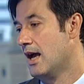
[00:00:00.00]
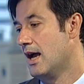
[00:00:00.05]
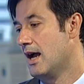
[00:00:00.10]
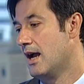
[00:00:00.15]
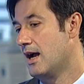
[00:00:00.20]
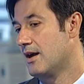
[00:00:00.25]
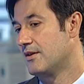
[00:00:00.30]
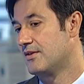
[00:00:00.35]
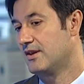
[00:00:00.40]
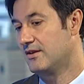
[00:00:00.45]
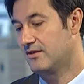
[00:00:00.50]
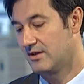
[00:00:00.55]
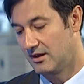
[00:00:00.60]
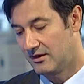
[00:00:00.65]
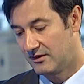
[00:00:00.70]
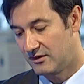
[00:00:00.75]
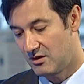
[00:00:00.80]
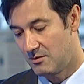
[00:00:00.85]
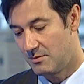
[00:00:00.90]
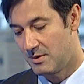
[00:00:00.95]
I think
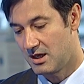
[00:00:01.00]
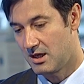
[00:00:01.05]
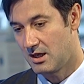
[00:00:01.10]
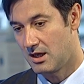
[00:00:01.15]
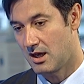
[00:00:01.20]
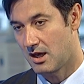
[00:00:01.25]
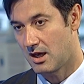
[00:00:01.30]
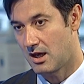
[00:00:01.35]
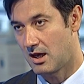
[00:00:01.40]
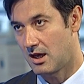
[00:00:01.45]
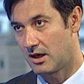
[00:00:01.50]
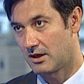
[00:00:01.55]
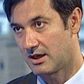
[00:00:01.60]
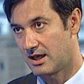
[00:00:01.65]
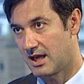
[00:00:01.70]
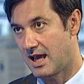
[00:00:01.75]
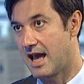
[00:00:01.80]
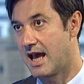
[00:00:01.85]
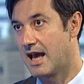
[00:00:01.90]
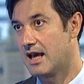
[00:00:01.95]
the
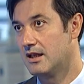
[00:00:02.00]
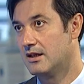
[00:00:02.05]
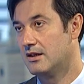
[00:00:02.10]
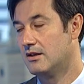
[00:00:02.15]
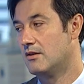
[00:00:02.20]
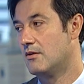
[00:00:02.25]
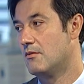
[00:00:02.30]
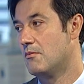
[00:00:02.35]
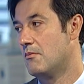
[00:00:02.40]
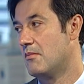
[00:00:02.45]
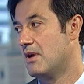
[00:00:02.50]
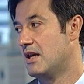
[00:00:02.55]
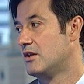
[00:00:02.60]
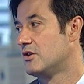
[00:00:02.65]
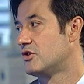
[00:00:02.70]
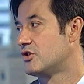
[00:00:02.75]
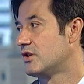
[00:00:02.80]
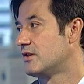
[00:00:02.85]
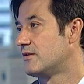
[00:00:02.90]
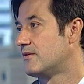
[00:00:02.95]
ECB can
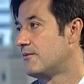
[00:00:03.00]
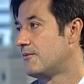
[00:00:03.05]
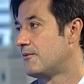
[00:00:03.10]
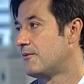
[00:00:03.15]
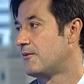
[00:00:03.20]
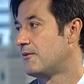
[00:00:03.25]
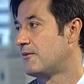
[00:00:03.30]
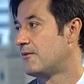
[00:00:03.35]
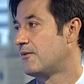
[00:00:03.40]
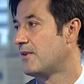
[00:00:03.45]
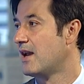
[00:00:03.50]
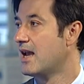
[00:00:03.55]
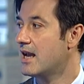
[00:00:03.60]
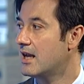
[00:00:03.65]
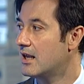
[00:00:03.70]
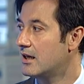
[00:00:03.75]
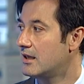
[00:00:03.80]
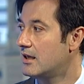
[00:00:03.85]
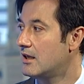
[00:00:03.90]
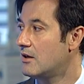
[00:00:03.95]
manage it
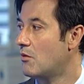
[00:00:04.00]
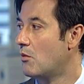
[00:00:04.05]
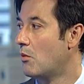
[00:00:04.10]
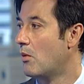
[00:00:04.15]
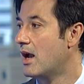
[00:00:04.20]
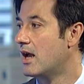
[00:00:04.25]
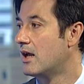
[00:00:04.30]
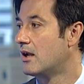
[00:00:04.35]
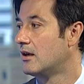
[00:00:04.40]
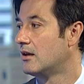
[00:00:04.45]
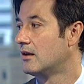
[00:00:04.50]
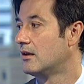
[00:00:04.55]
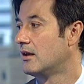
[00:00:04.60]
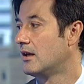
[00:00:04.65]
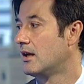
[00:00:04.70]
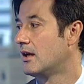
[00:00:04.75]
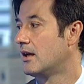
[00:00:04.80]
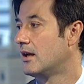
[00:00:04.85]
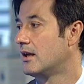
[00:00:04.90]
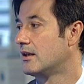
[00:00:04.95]
fairly well,
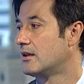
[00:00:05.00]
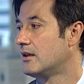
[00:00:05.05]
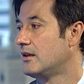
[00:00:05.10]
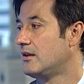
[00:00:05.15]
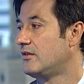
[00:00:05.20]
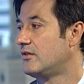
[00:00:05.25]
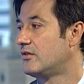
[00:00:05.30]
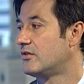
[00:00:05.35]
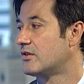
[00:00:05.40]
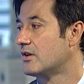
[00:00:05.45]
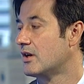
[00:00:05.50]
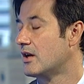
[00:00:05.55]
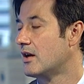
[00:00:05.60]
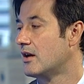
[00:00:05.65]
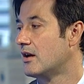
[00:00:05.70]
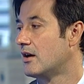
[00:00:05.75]
at least